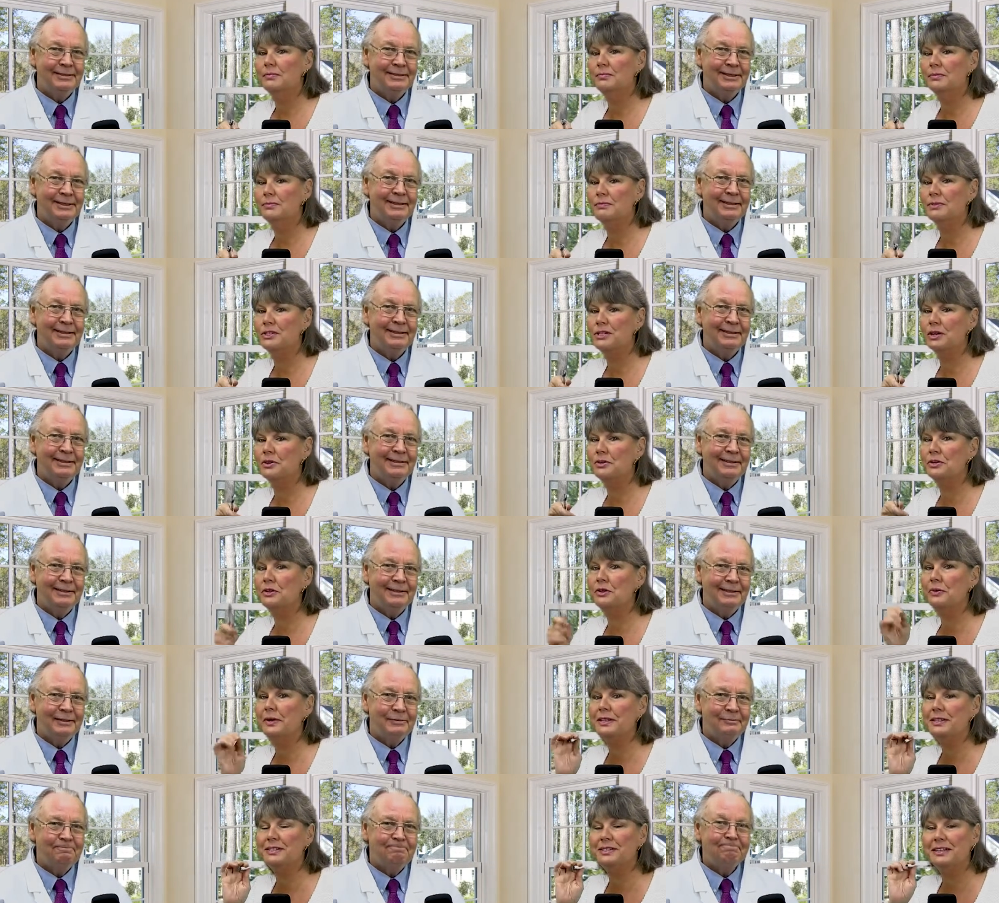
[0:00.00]
Speaker 1: Michelle, good
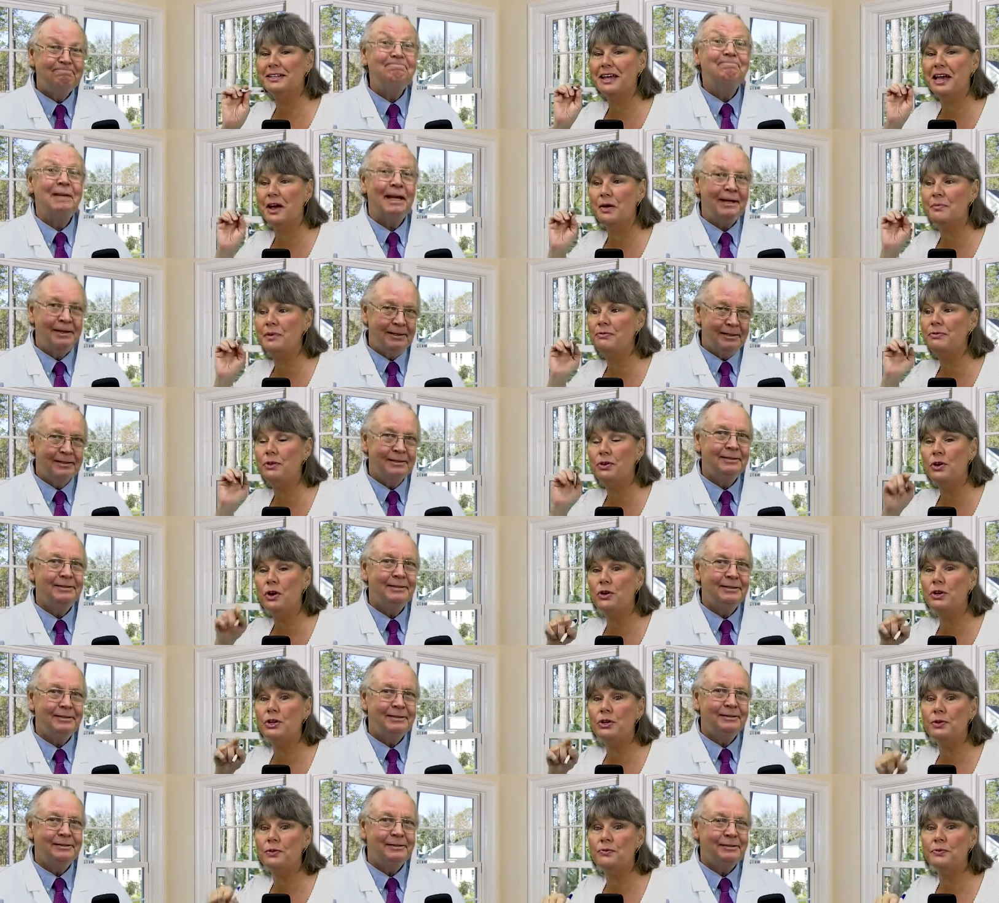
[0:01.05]
question. Um, yeah. If you go
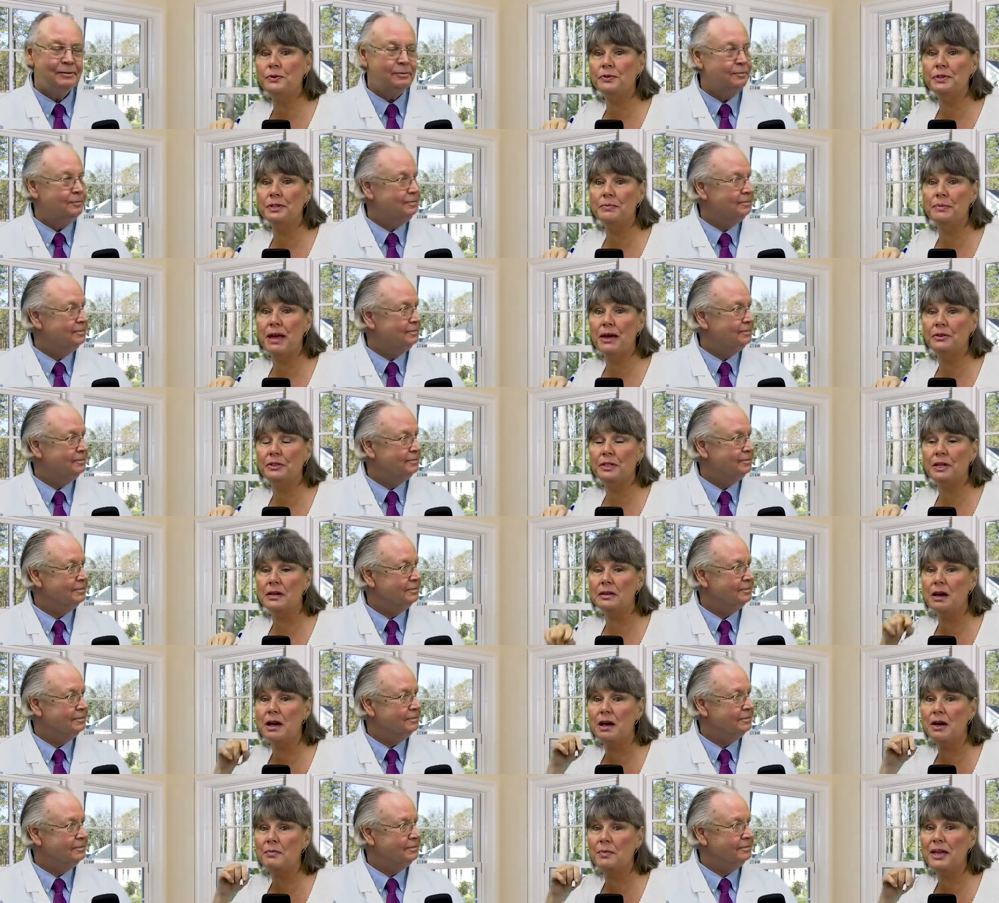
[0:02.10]
to
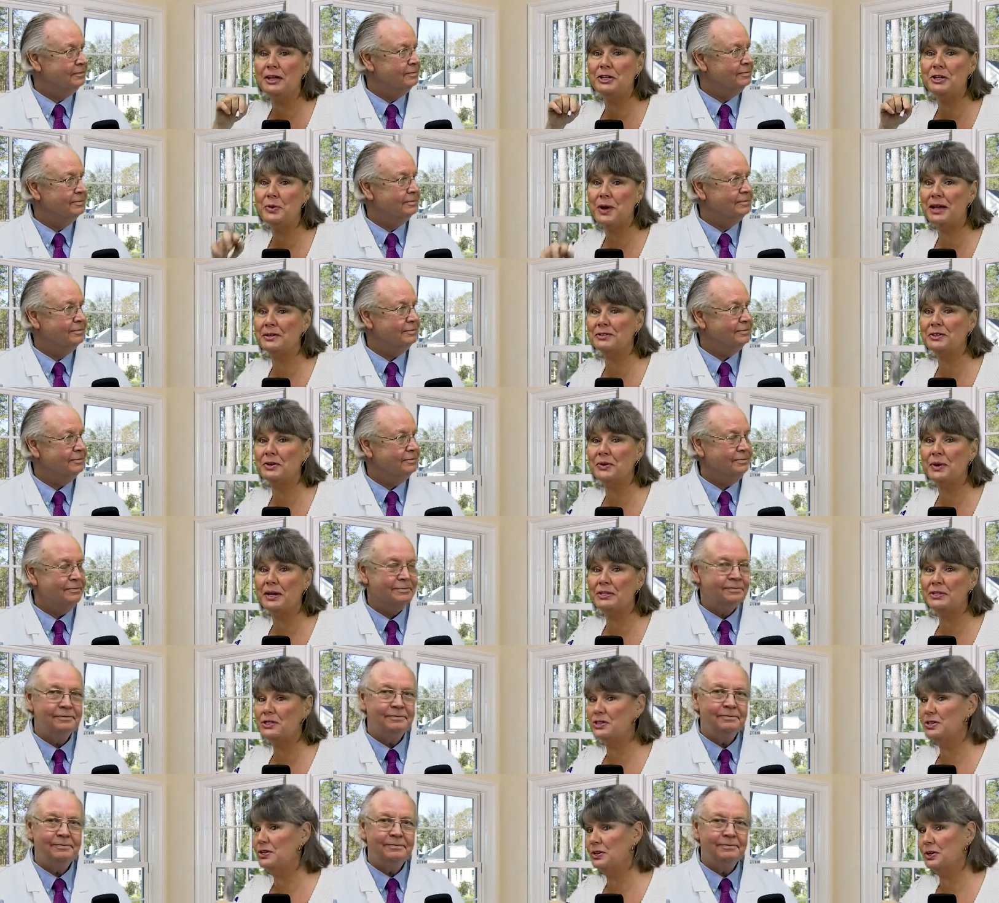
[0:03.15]
yourfilthymouth.com and you ask a
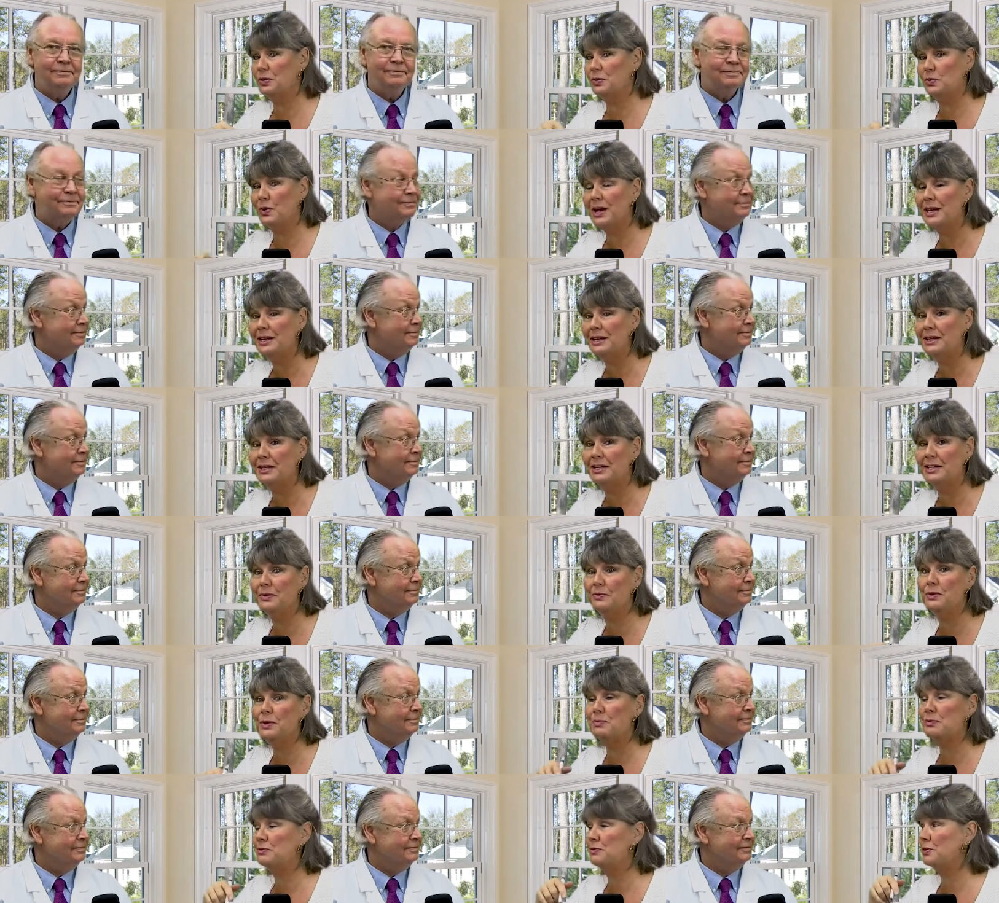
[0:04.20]
question, you can write it in.
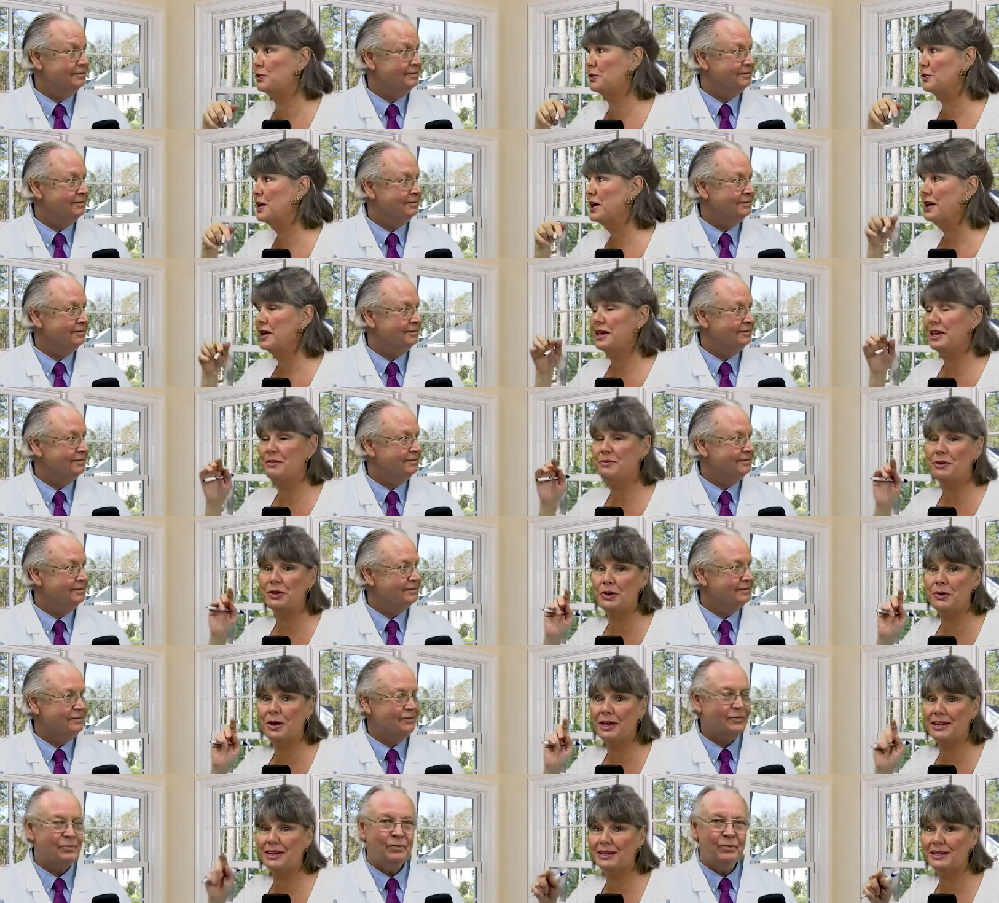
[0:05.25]
We prefer if you
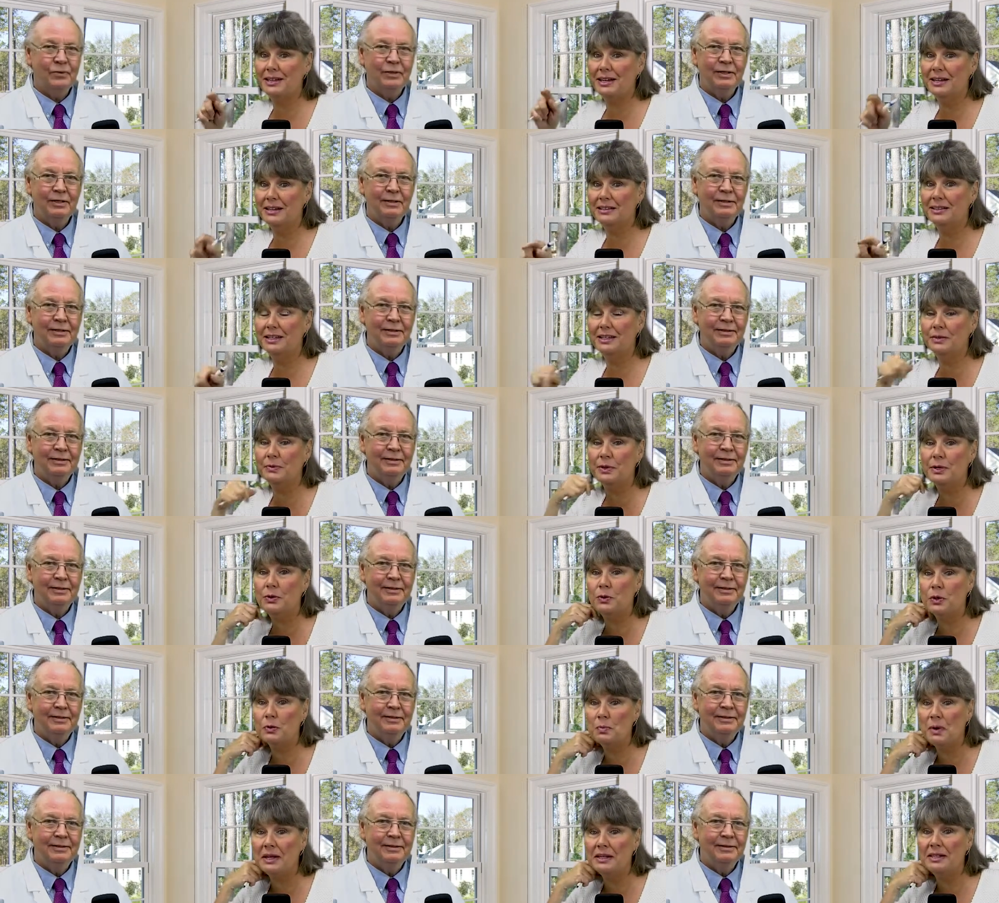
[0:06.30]
go ahead and uh, click the
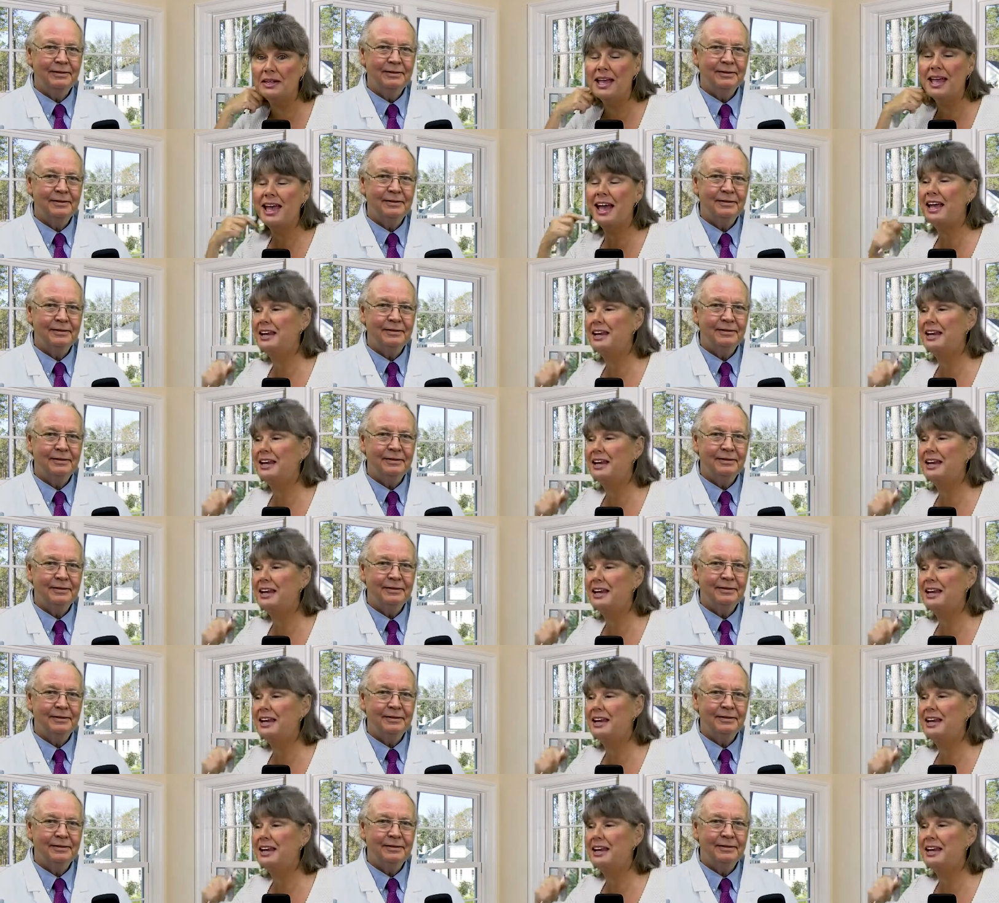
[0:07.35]
record button.